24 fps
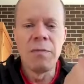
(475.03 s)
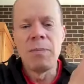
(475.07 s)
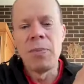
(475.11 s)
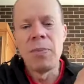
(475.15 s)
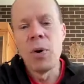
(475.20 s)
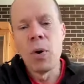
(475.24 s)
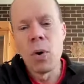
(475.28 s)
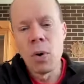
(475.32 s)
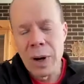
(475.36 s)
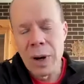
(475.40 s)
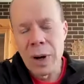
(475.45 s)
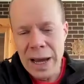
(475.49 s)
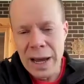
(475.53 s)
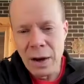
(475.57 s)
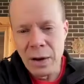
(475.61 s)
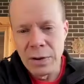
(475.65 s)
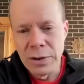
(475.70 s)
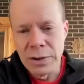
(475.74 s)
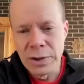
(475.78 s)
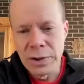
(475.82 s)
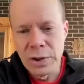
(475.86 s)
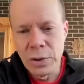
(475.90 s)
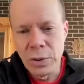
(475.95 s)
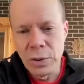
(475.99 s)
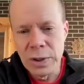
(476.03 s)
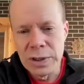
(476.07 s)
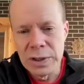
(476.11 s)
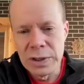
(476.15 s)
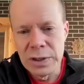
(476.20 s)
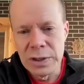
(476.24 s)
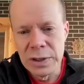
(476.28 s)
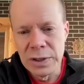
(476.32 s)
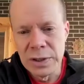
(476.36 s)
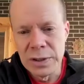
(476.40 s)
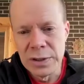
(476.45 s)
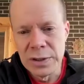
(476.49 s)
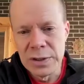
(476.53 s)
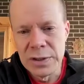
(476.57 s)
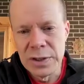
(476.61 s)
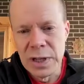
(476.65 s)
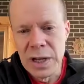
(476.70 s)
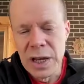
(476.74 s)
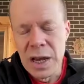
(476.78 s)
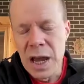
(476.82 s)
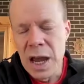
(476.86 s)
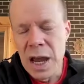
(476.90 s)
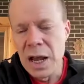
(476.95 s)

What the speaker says: poorer health choices.